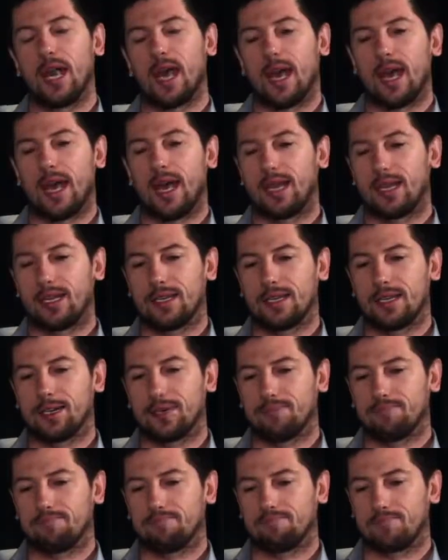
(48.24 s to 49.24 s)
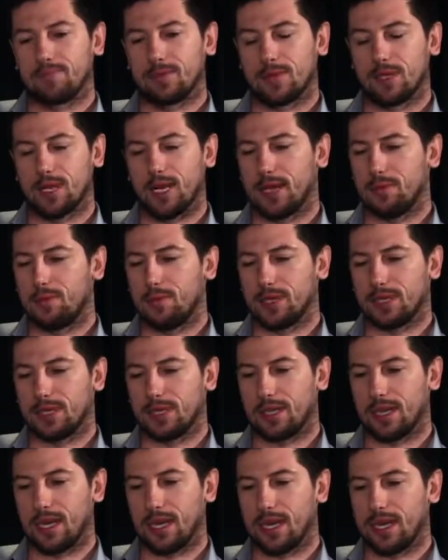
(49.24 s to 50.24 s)
And
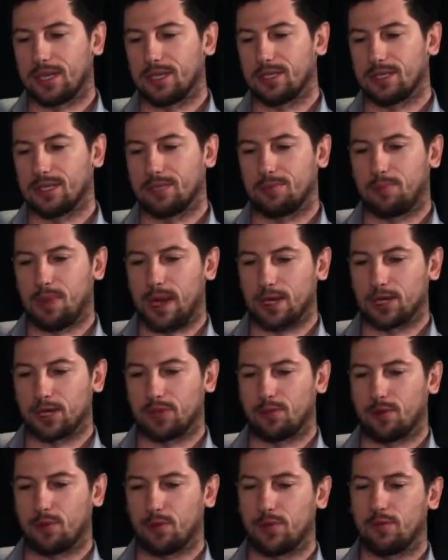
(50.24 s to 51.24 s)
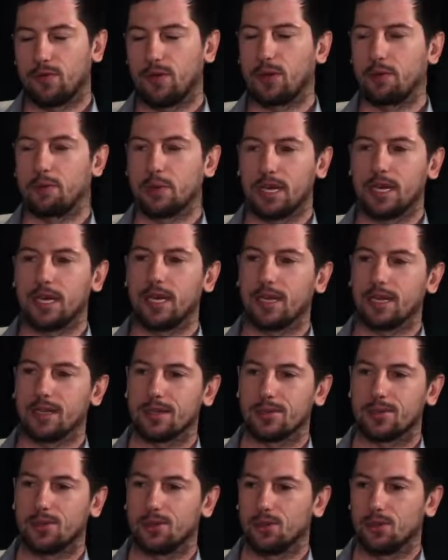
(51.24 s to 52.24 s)
basically I had this passion from the very beginning
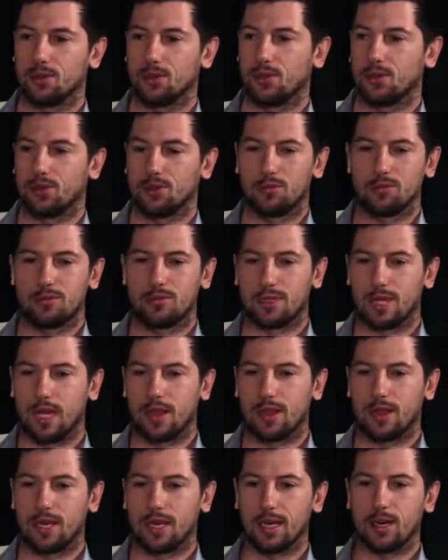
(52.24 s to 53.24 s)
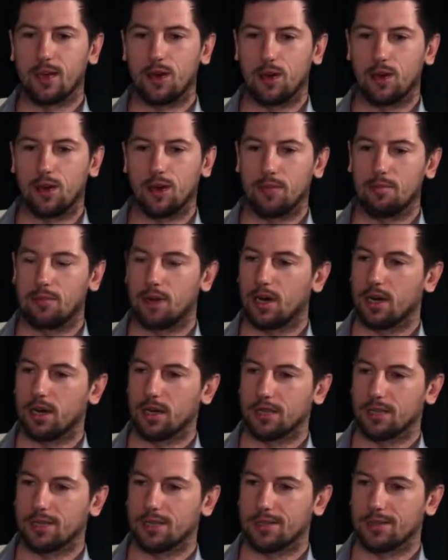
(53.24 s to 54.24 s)
to do something on the
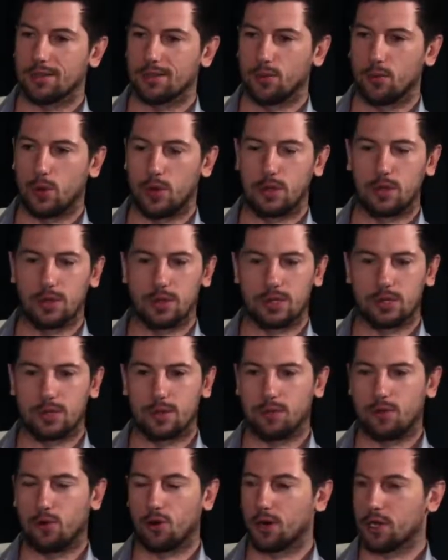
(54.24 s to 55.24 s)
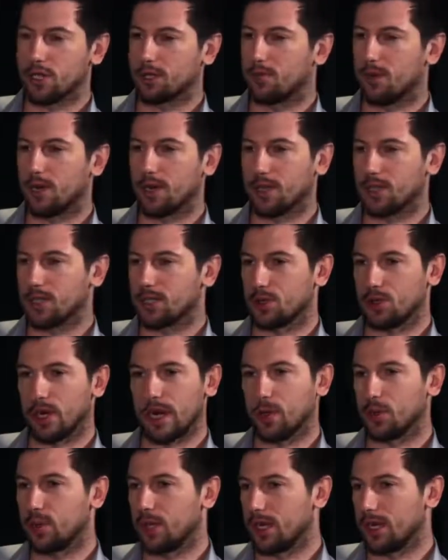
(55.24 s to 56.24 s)
markets, whether it's Forex markets or
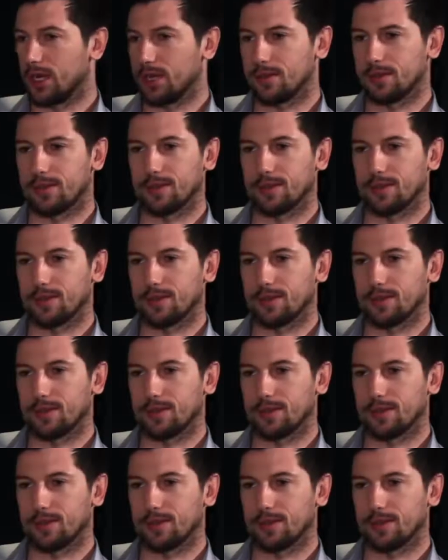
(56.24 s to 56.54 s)
equity,